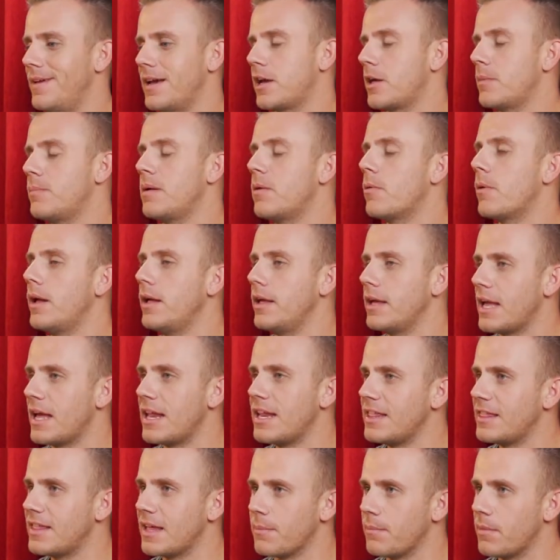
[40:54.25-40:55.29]
be really
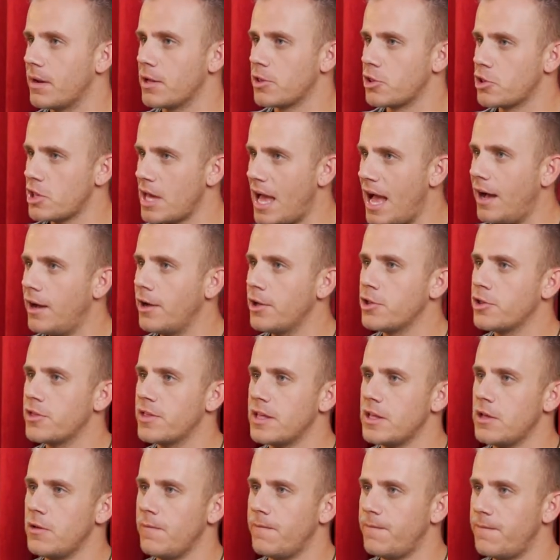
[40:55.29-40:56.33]
anything, but a challenge that
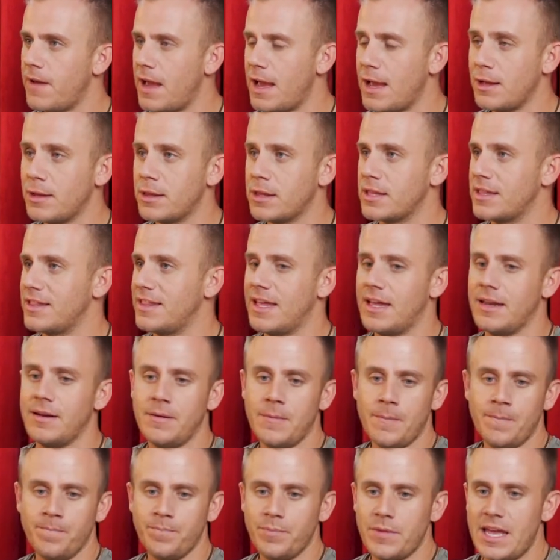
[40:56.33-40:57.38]
you faced that
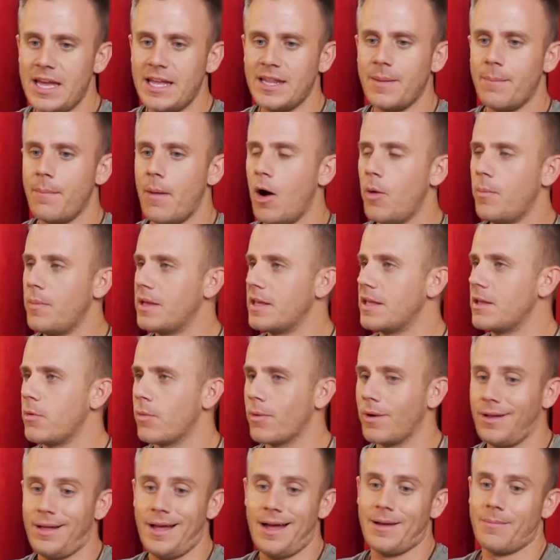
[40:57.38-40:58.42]
in the moment you
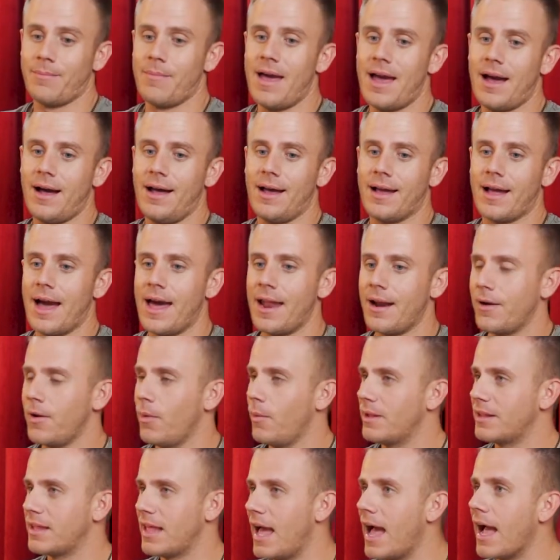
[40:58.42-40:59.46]
were like, man, like I don't know
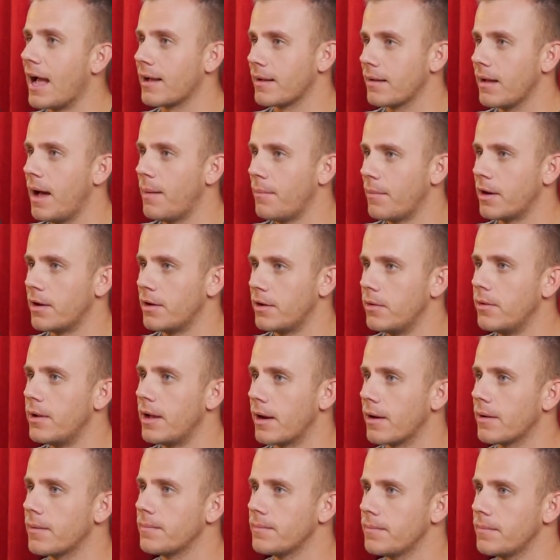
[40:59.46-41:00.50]
what the heck I'm gonna do
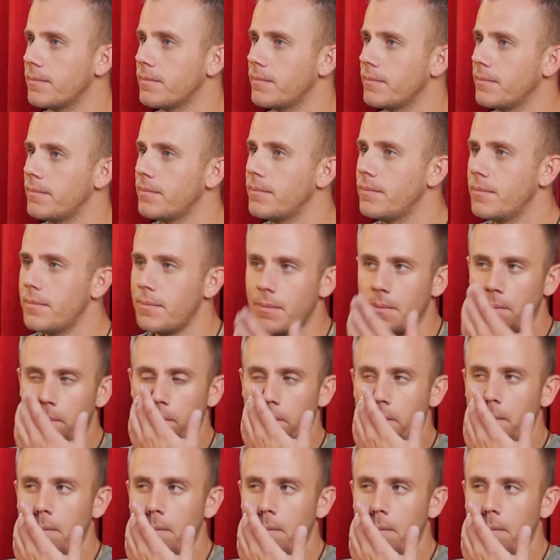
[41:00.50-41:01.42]
here. I think for